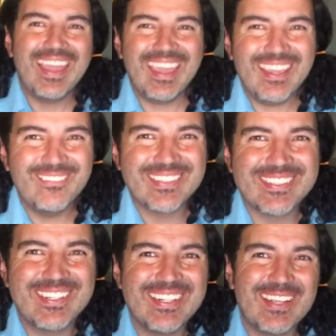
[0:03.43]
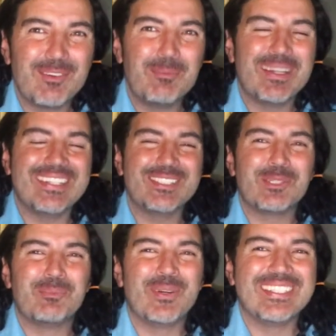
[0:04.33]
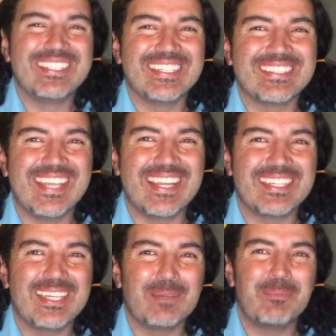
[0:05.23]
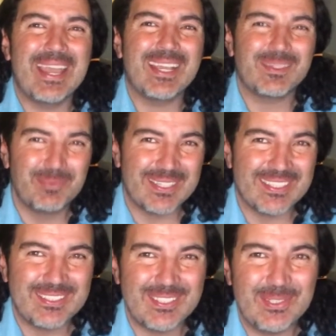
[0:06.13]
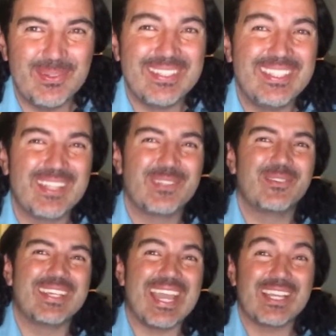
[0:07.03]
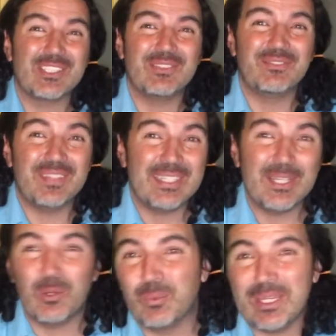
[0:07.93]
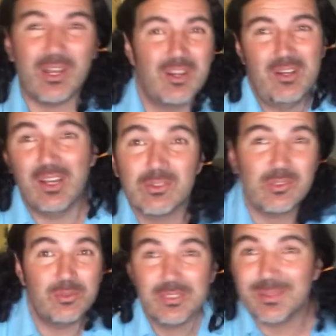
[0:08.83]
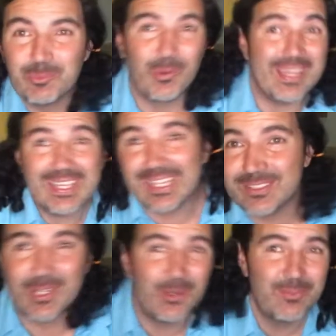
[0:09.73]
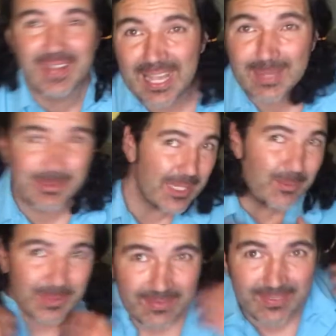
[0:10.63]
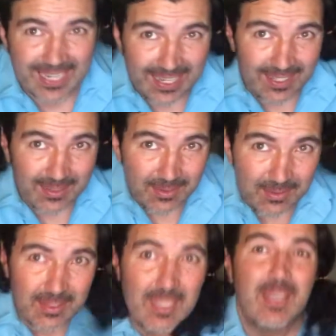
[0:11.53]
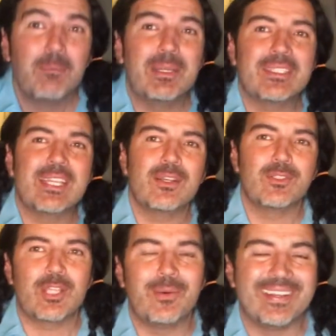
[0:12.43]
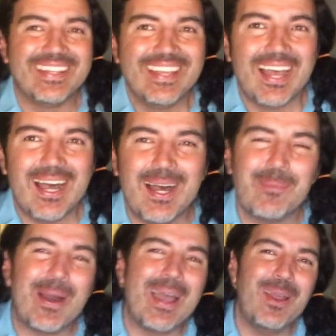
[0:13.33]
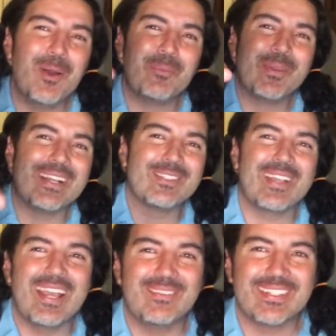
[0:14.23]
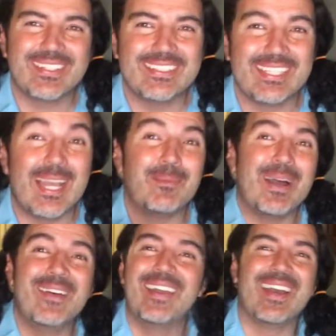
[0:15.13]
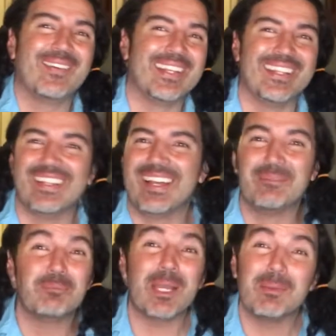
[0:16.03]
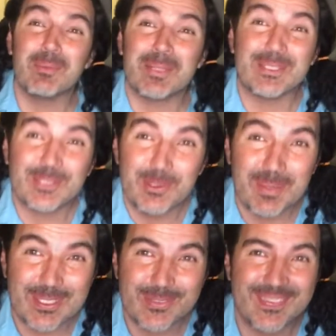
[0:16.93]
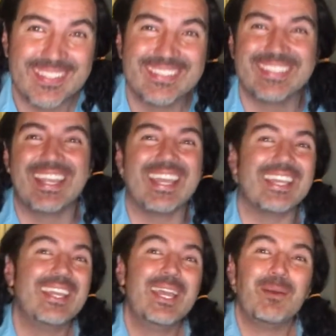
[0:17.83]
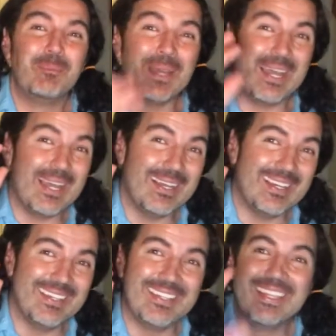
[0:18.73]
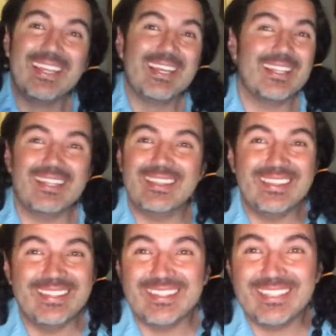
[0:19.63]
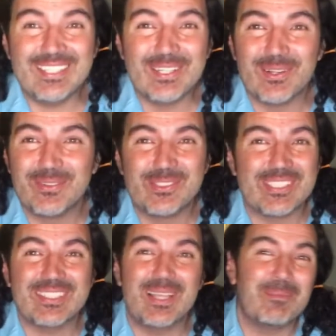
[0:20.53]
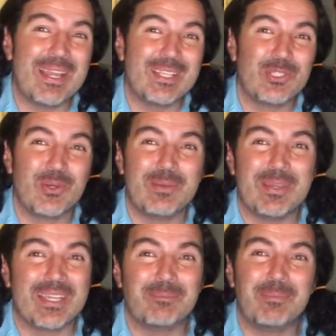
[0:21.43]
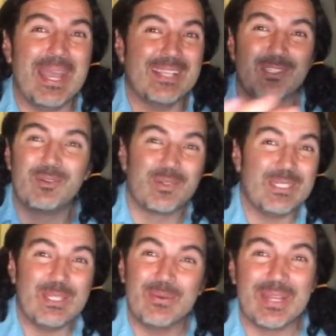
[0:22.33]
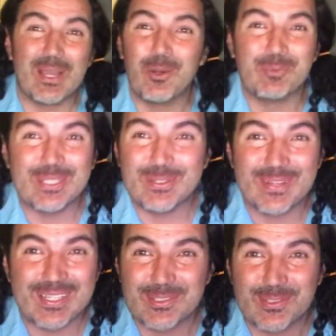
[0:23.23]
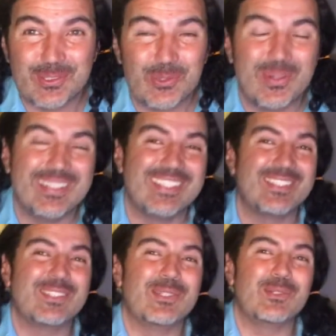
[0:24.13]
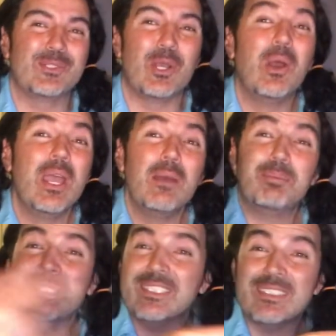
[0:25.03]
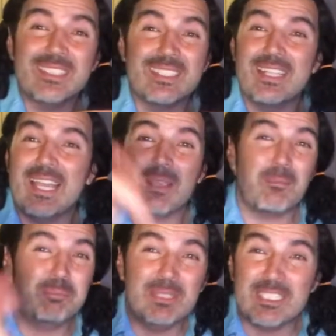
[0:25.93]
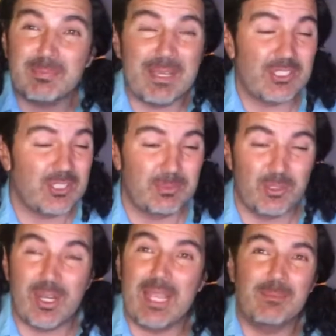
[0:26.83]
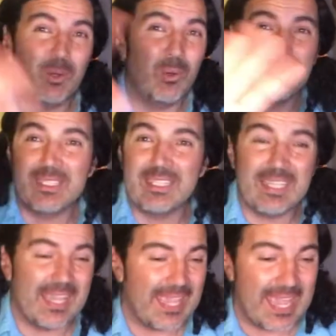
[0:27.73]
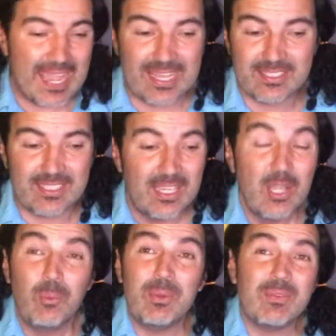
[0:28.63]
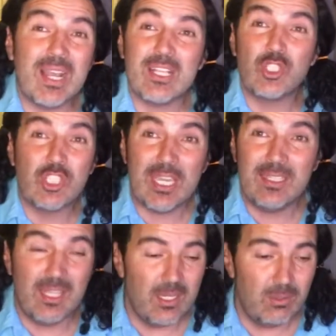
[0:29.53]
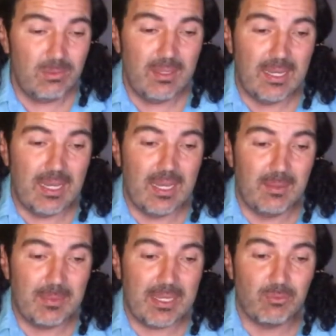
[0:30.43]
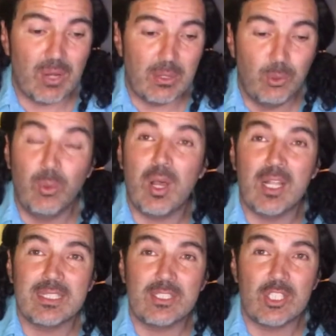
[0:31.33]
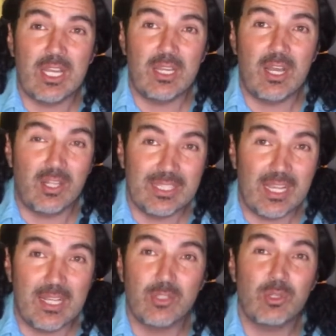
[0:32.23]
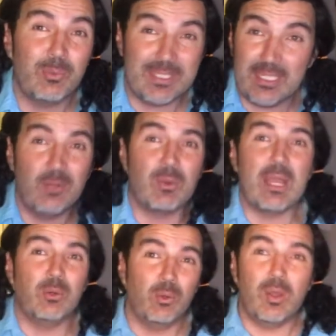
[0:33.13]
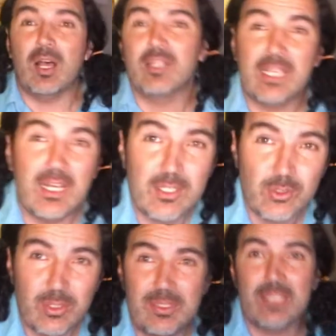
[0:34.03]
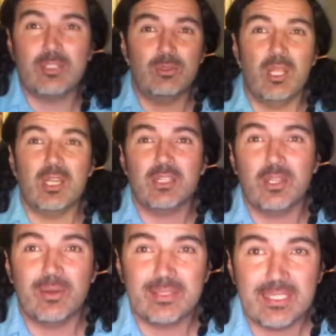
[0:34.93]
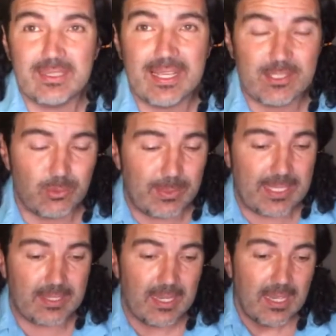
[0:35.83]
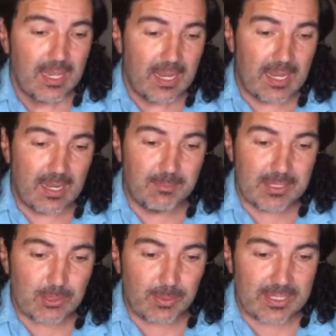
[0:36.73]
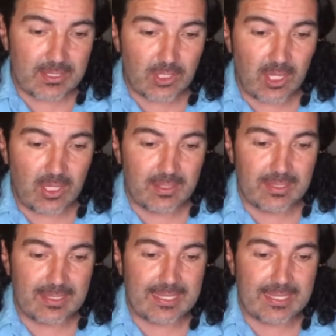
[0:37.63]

Hey, what's good, everybody? This is your boy Tic Tac Kickback bringing to you another reaction video. We are onto some reggaeton vibes, and we've got pigtails going. Um, I hope you guys are having a good time. I'm having a, probably too much fun tonight, but uh, Oh, you know, just let my enjoyment pass over to you, and I hope that you guys are enjoying this too. So please click like, please smash subscribe. Only thing I ask, we've got J Lo um, and Rauw Alejandro. We did a Rauw Alejandro not too long ago, I think last week. Um, this one is called